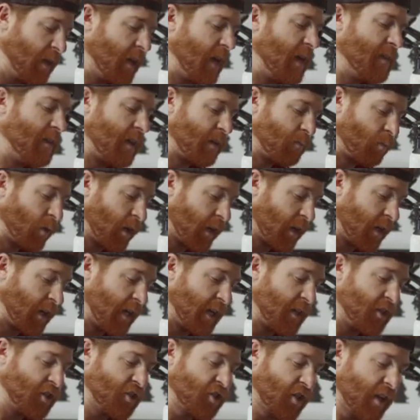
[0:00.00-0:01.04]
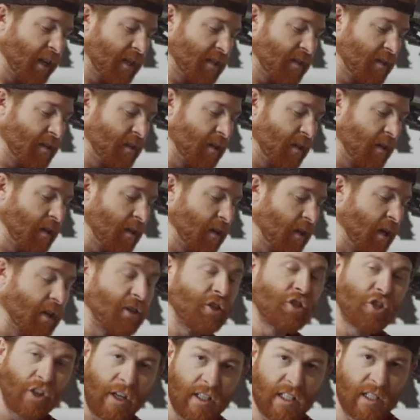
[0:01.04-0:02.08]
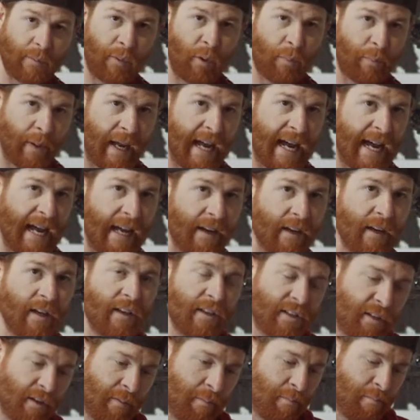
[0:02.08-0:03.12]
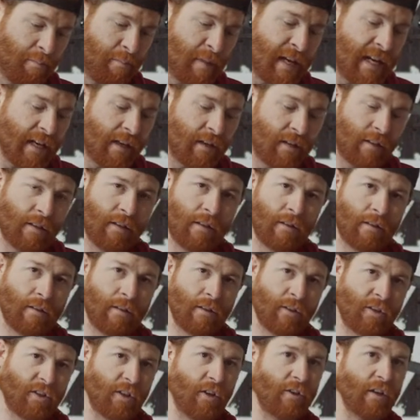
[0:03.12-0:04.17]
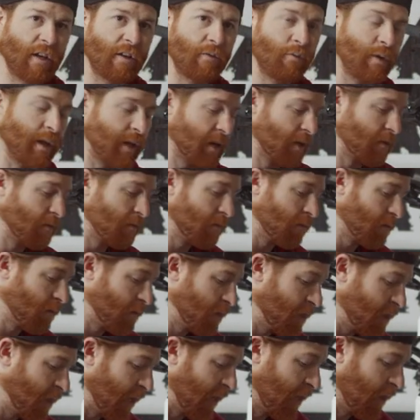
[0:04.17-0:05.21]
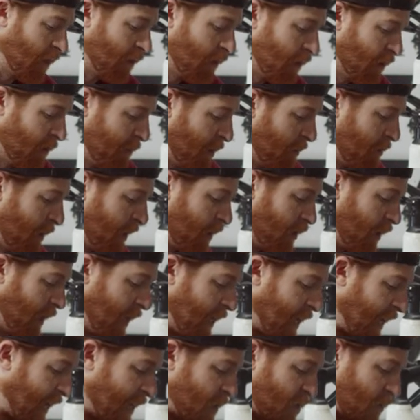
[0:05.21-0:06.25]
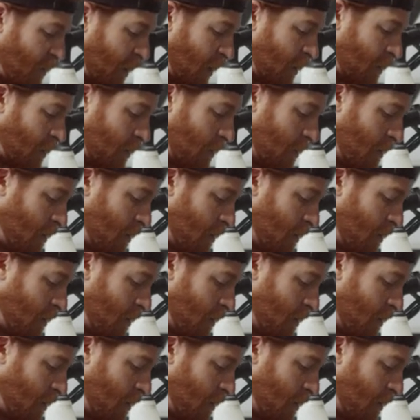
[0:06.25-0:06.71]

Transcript: and then we're going to adjust the adjustable pad to meet so that we can get a little bit better engagement